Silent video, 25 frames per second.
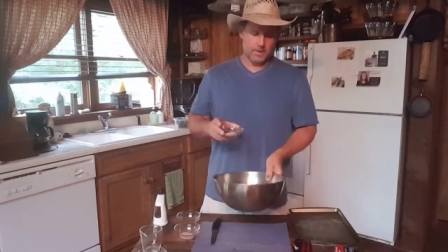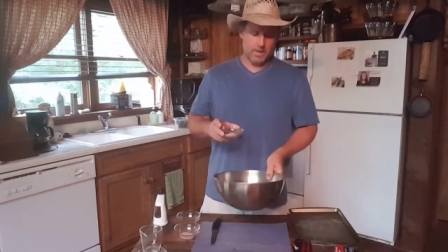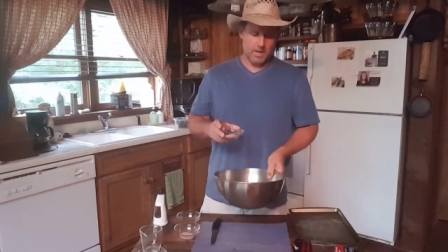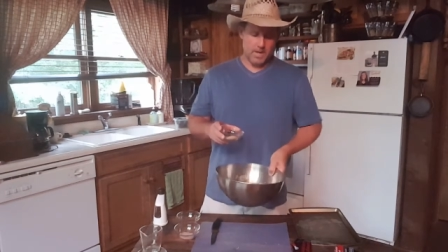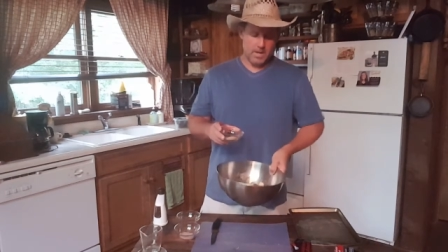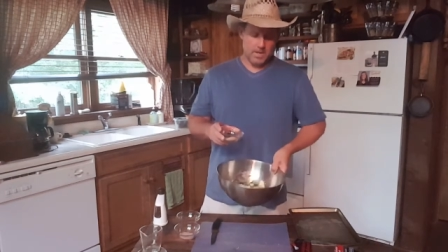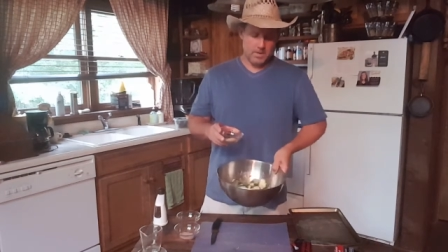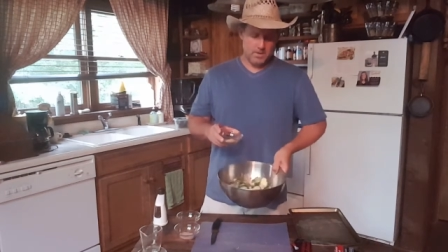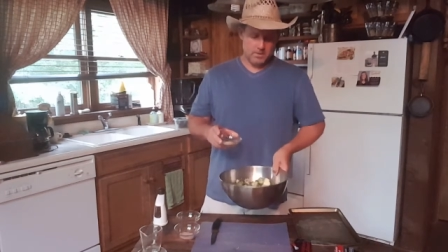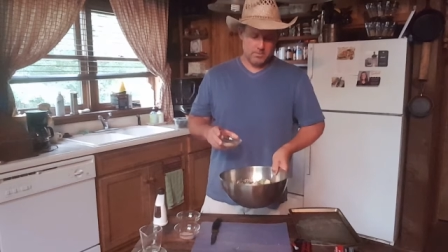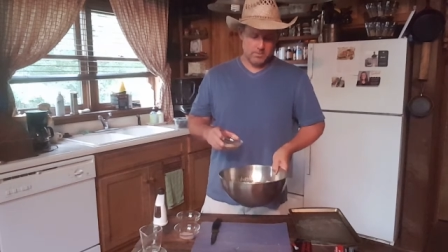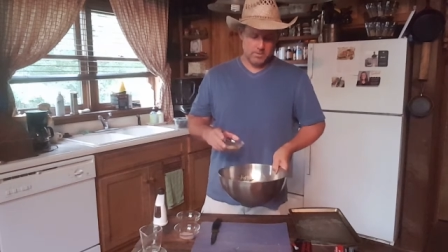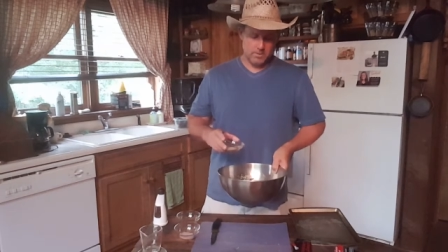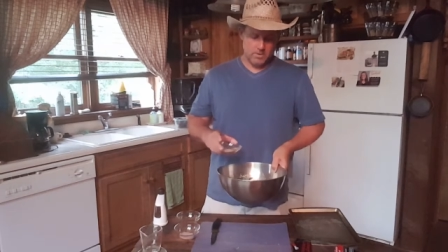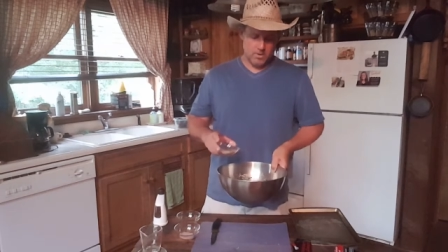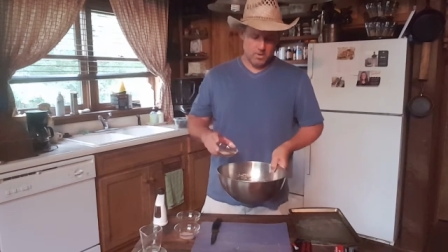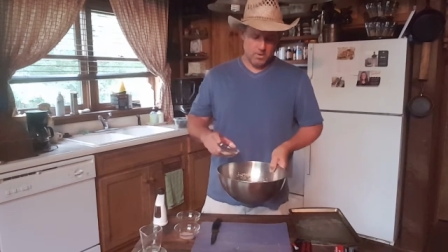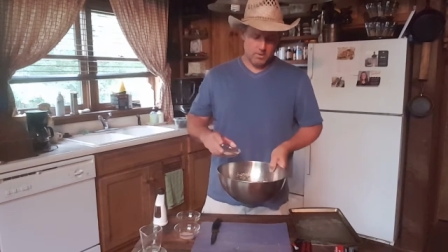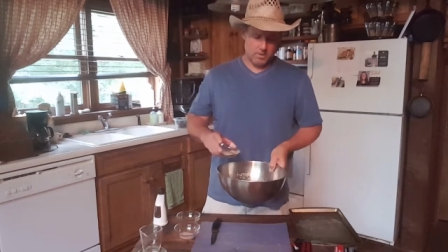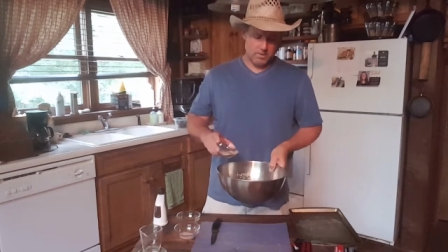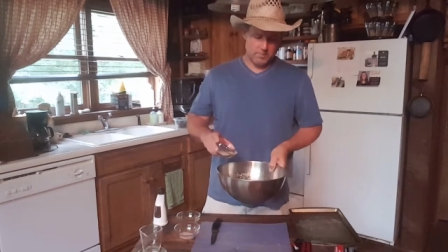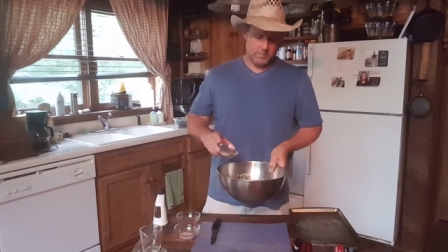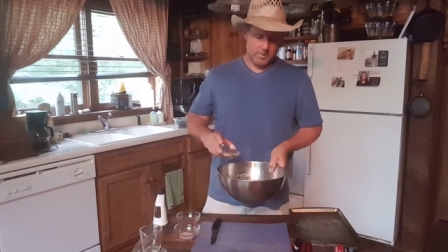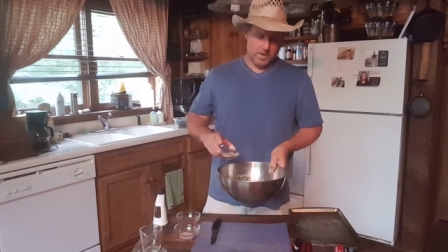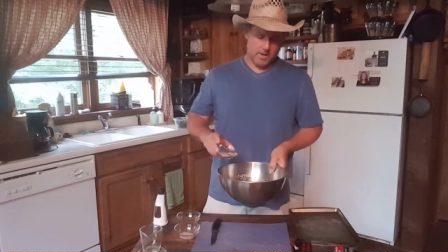and the
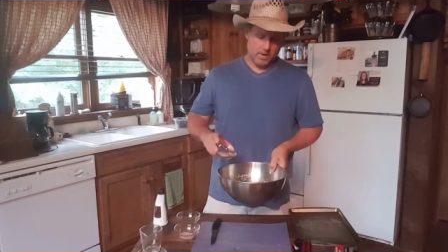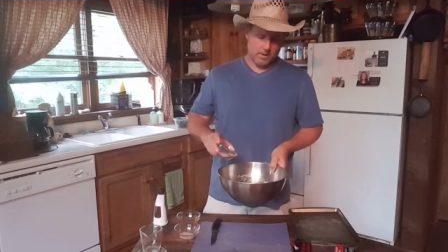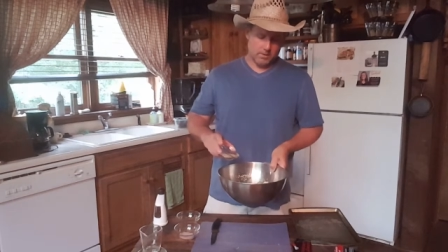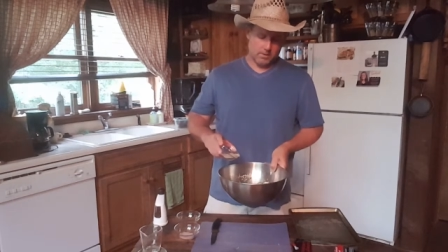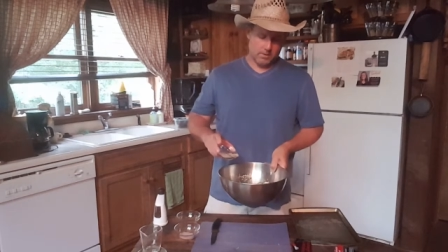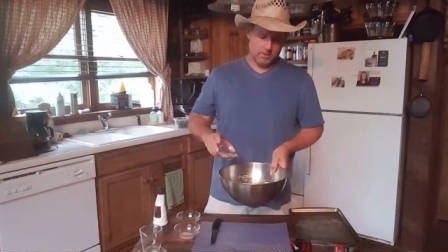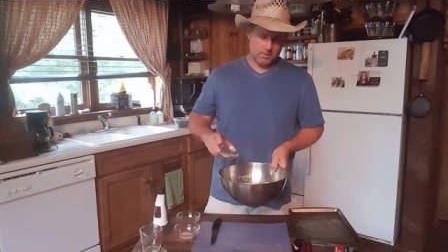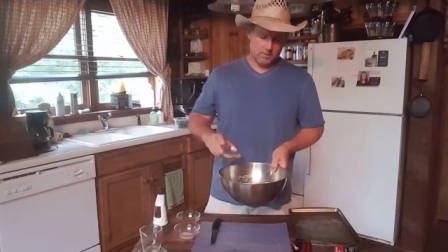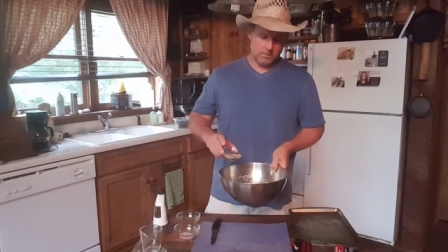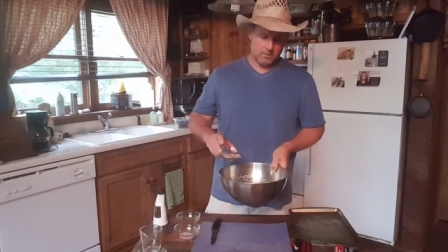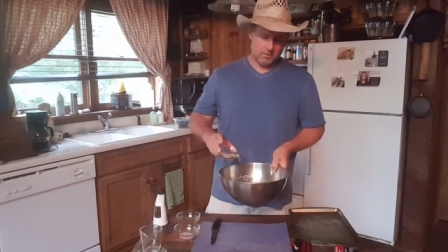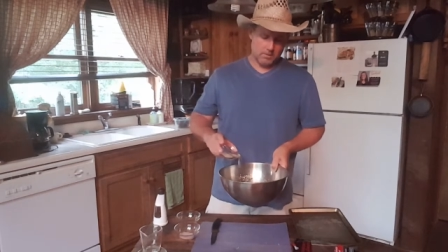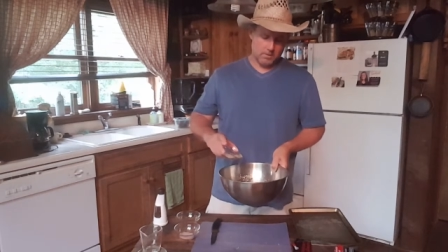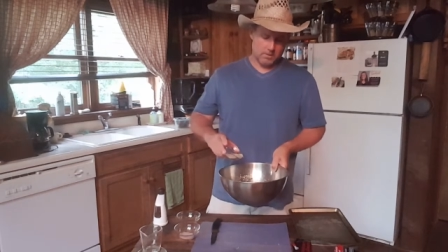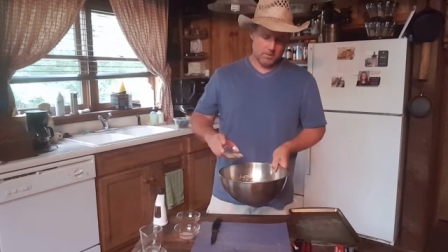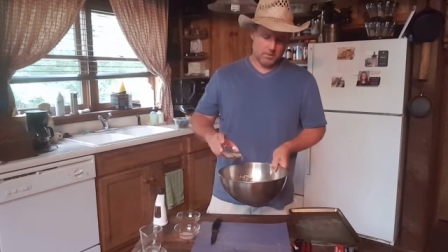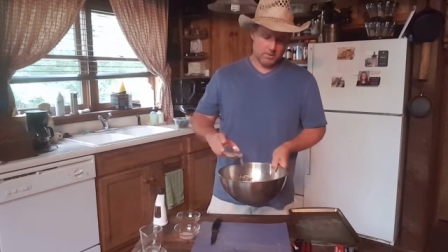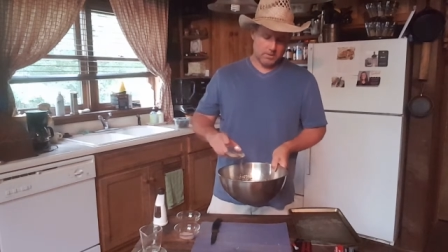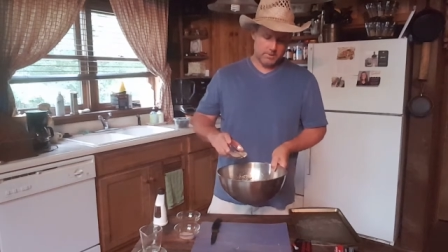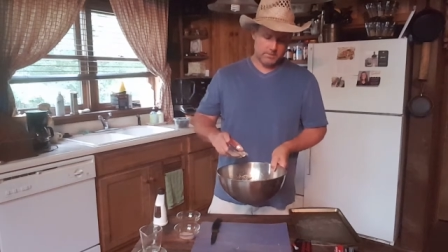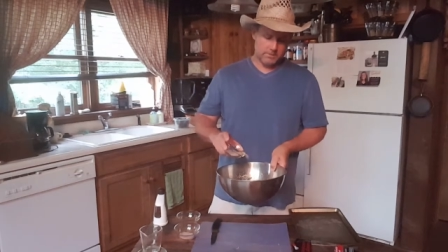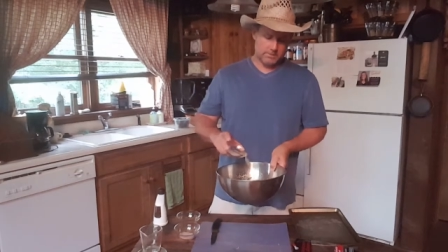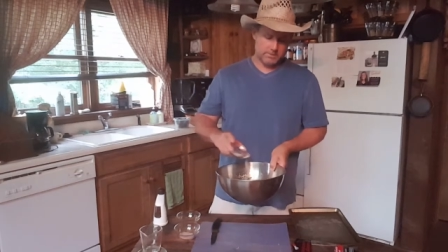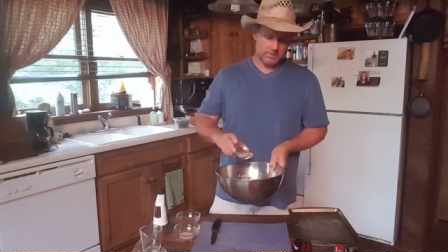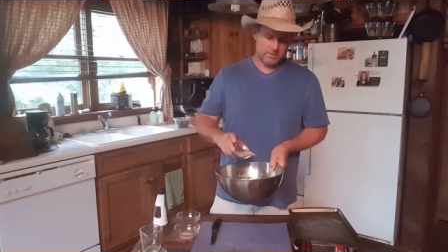garlic powder
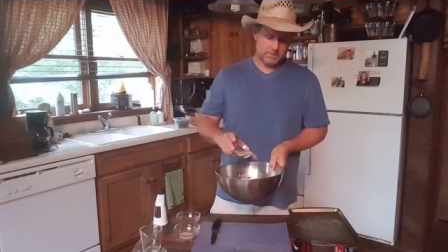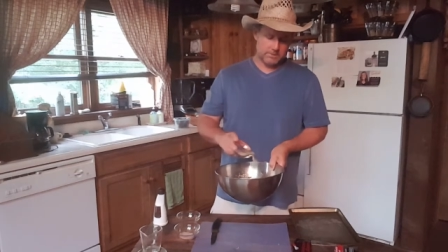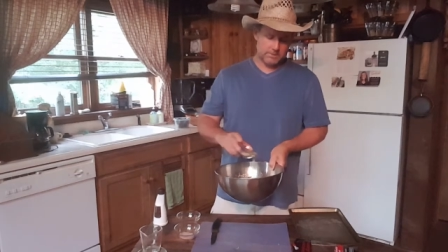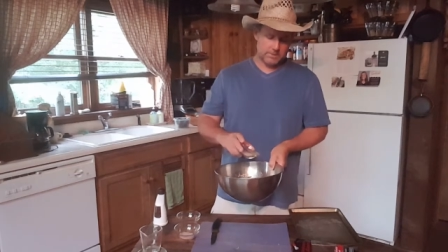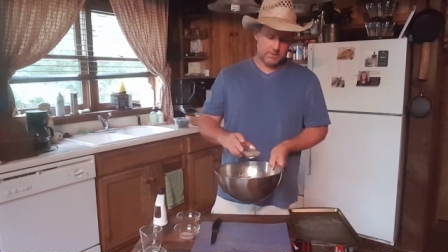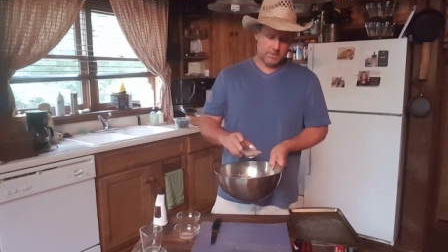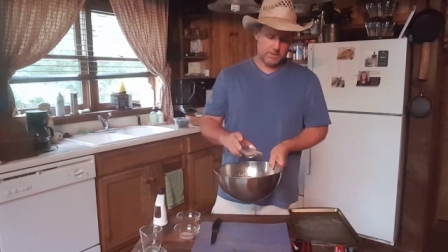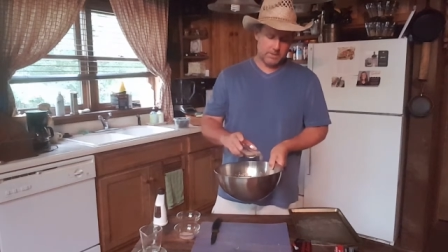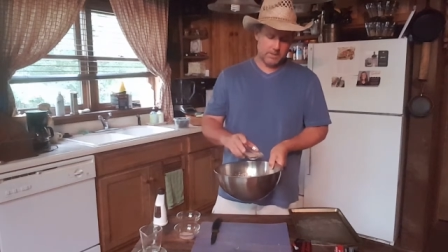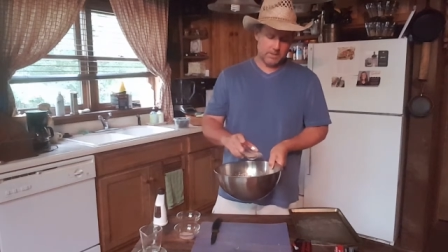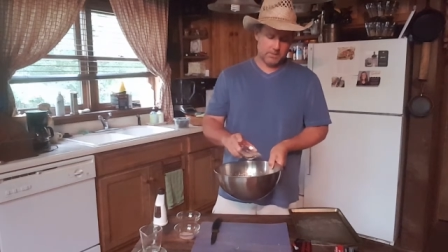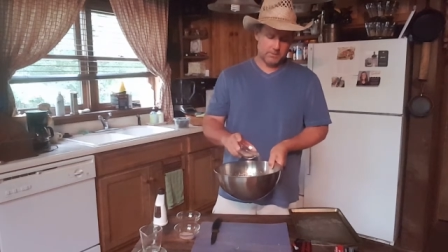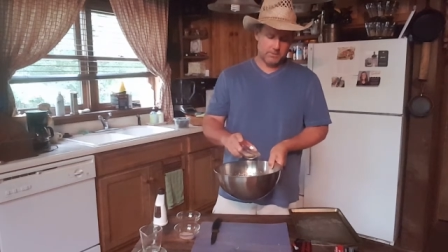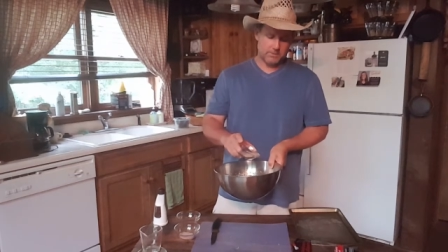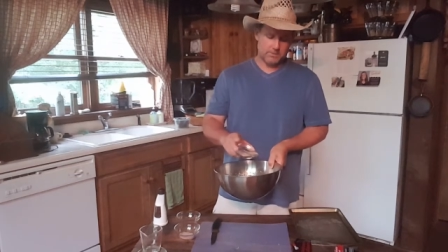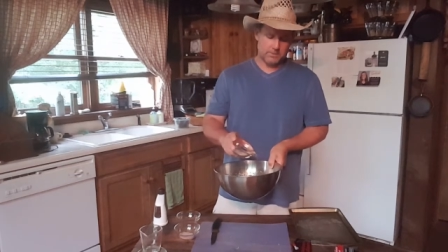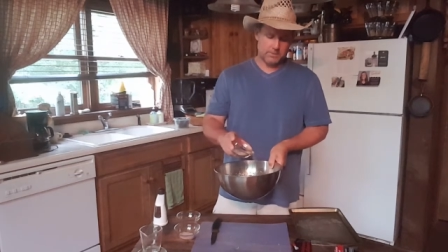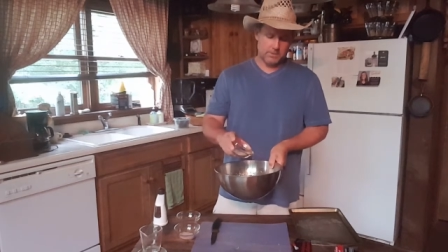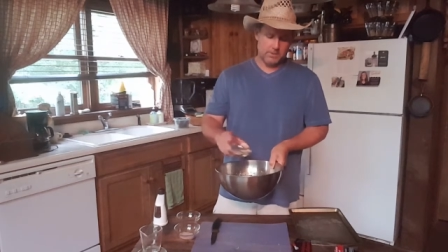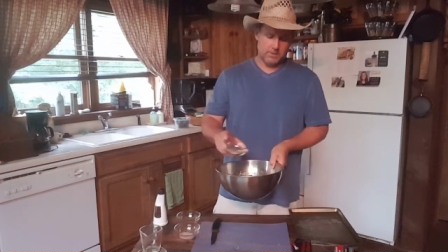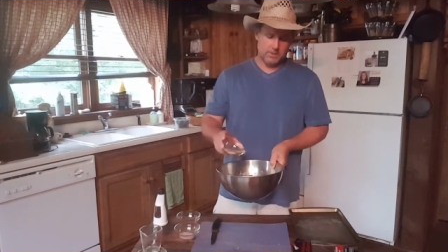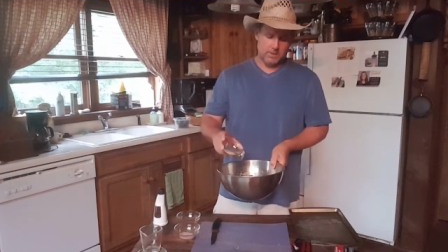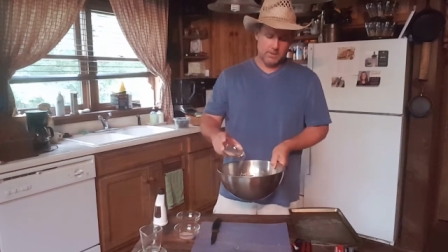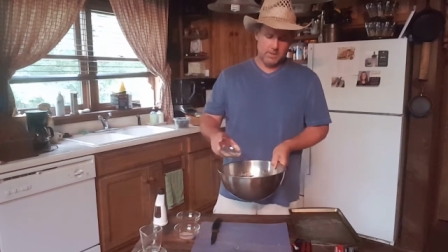on 16 ounces,